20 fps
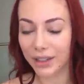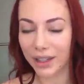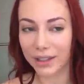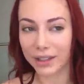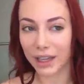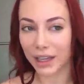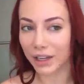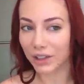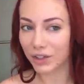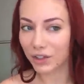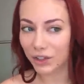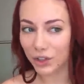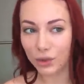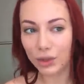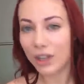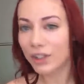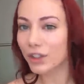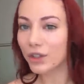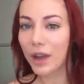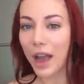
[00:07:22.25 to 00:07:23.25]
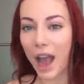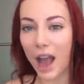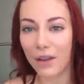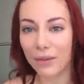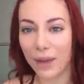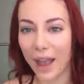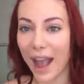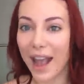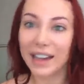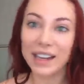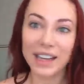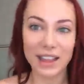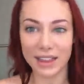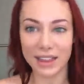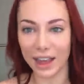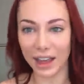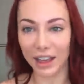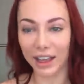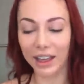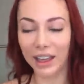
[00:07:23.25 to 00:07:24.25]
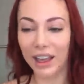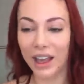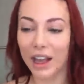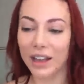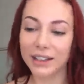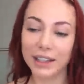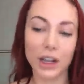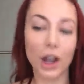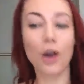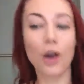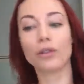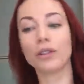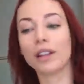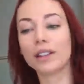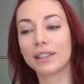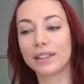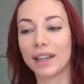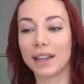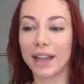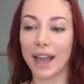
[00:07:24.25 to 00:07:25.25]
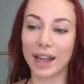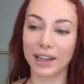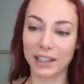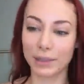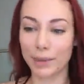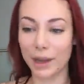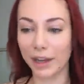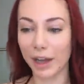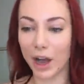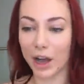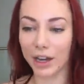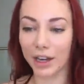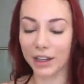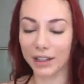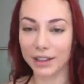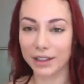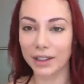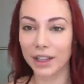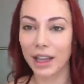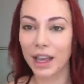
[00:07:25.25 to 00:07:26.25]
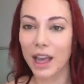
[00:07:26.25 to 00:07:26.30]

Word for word: It's like as soon as you have anything, it's like, oh, let's take antibiotics.